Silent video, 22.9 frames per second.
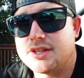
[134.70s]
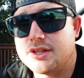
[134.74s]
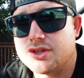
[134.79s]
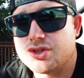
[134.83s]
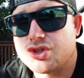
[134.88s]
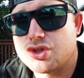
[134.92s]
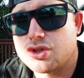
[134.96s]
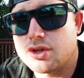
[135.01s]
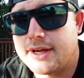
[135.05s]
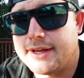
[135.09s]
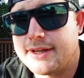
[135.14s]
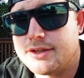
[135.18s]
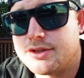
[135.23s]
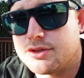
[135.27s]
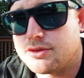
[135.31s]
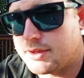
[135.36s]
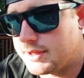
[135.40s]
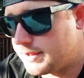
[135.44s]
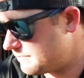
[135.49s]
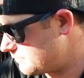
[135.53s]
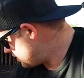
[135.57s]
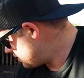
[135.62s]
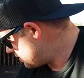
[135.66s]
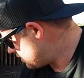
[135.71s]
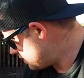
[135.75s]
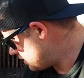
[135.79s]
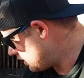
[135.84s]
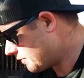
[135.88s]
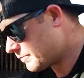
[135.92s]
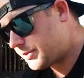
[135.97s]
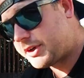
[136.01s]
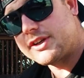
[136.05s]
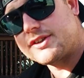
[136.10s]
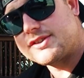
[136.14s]
get straight into it.
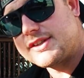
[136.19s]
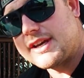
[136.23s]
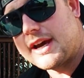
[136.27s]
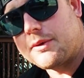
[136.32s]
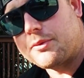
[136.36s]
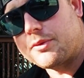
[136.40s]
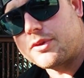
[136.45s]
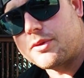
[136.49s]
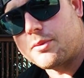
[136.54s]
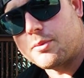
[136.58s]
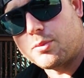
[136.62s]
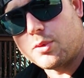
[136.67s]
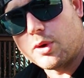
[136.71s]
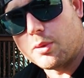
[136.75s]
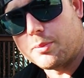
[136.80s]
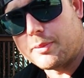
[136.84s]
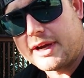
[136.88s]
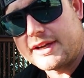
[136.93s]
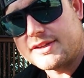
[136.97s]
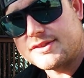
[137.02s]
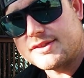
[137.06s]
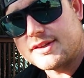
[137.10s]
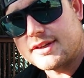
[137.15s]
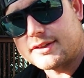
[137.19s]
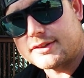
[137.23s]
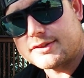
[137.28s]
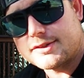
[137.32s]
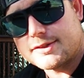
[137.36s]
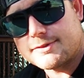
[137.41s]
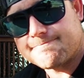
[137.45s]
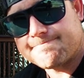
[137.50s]
I'm going to start with the real basics.